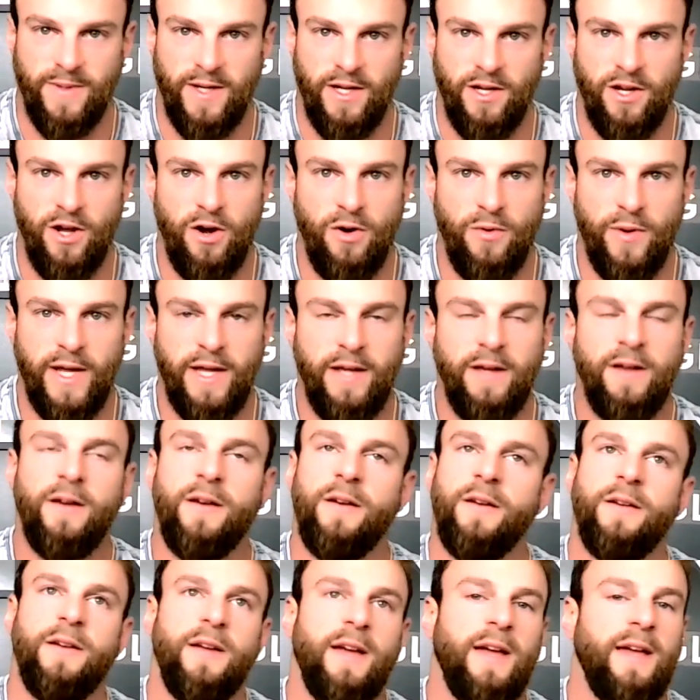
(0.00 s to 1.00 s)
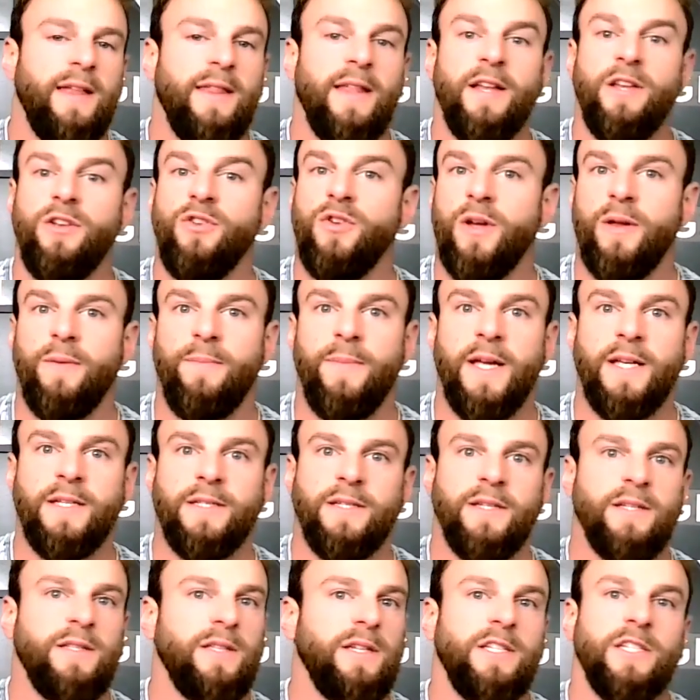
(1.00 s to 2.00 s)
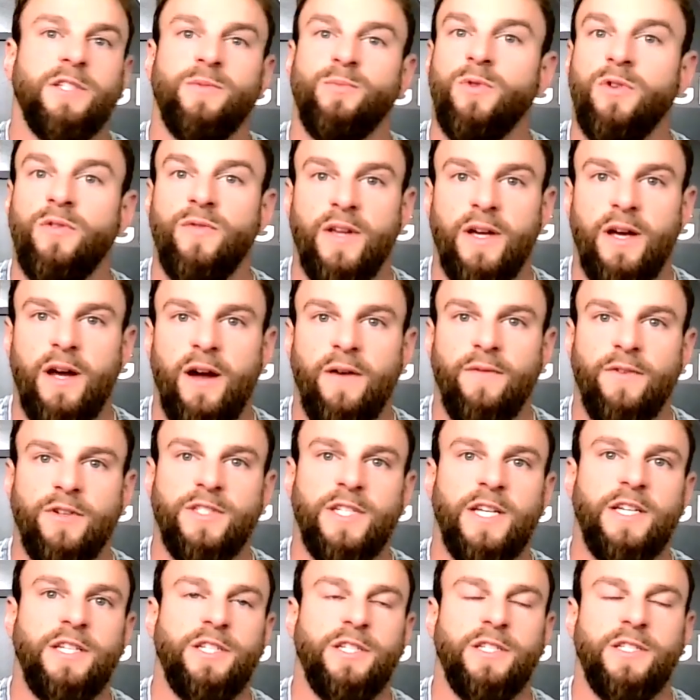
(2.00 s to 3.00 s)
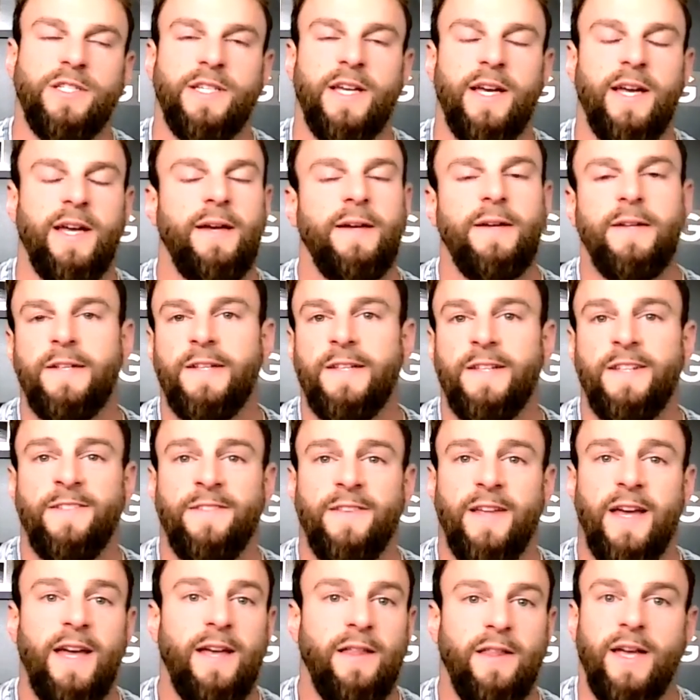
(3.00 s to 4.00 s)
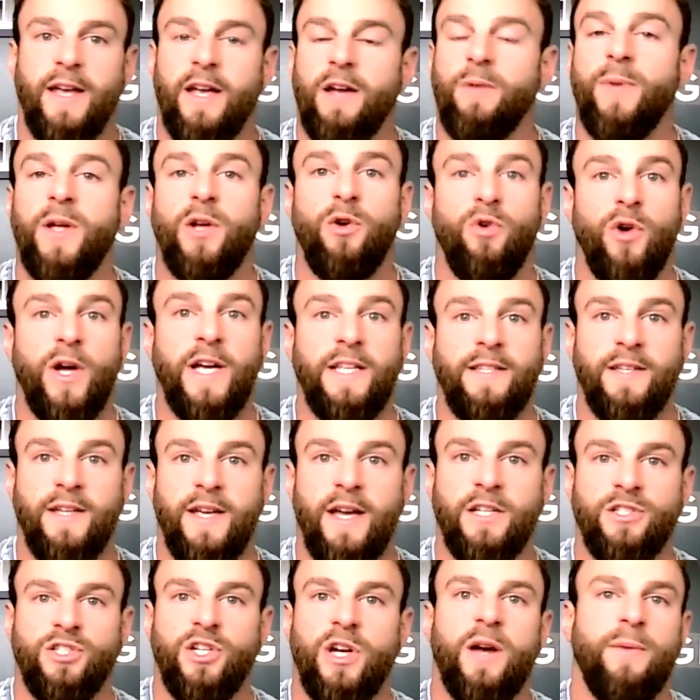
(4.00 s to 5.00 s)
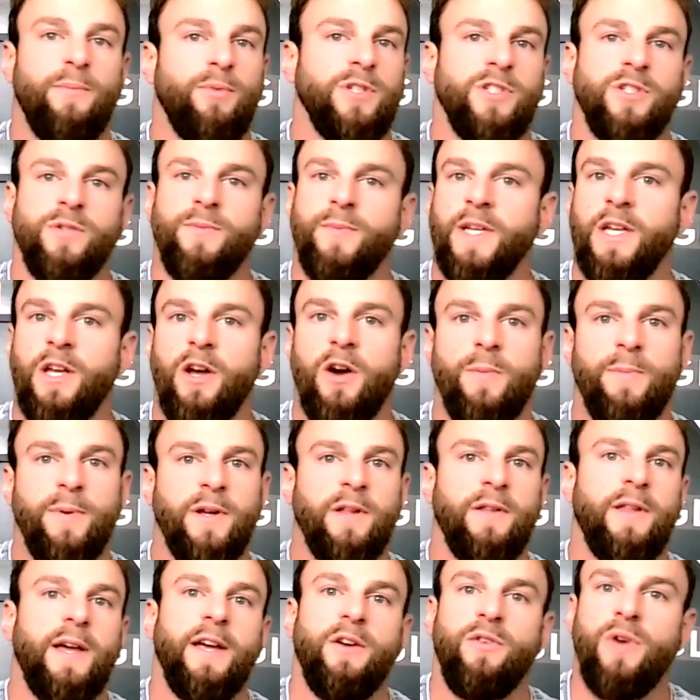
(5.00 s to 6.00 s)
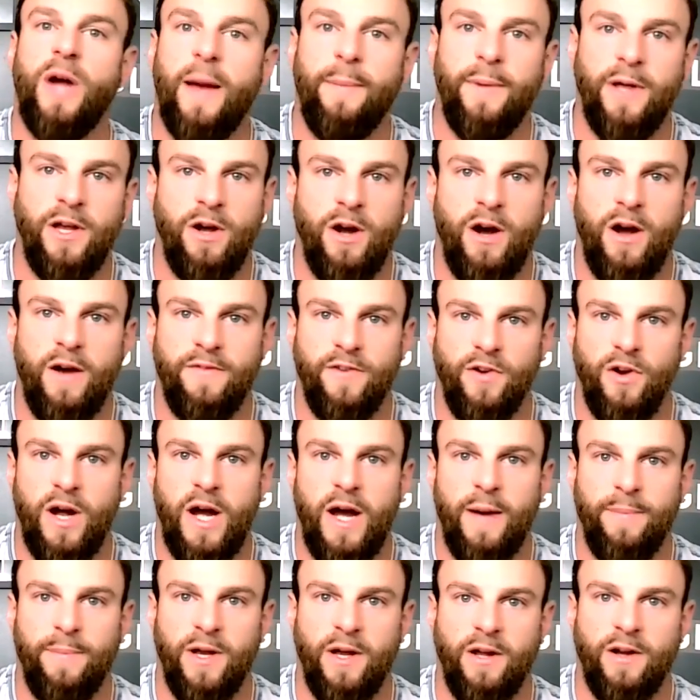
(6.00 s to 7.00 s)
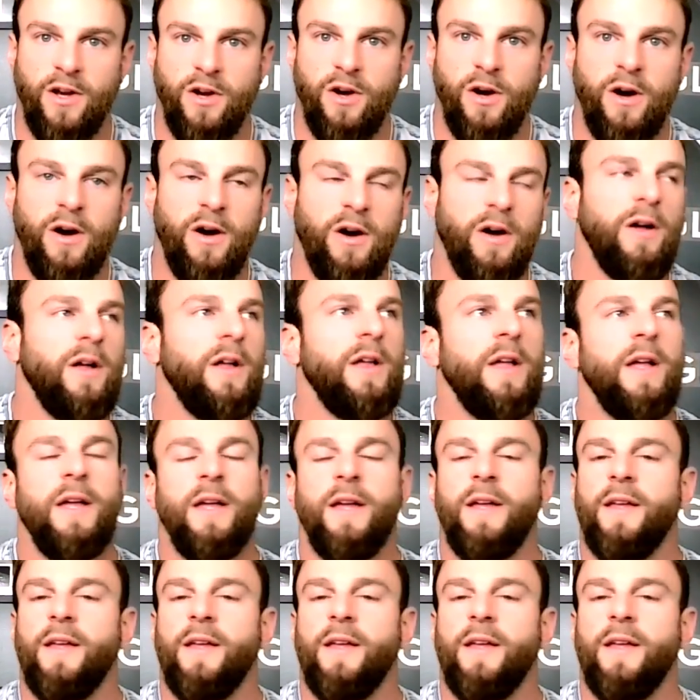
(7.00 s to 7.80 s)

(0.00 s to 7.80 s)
been going. And then you can basically just move the conversation and say, hey, like, it'd be great to catch up. Would you be open to like grabbing coffee or hopping on a call?